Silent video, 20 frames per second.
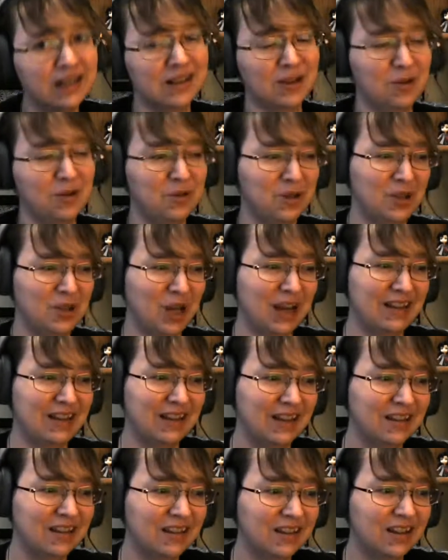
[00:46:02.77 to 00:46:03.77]
so
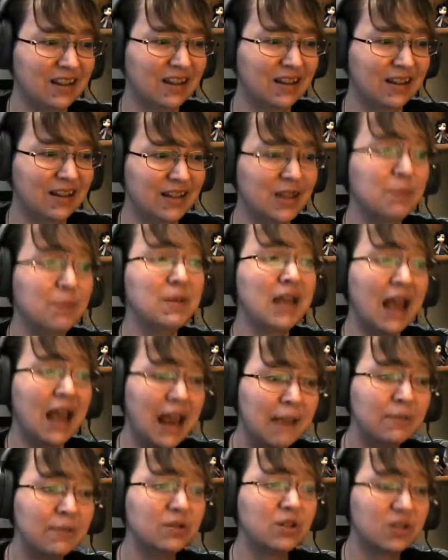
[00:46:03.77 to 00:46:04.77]
dejected. To be
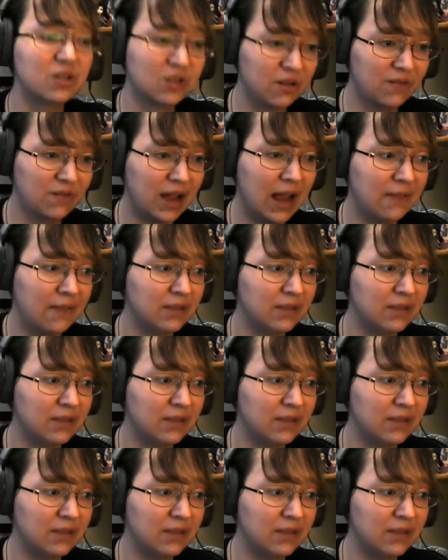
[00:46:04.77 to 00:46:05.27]
able to survive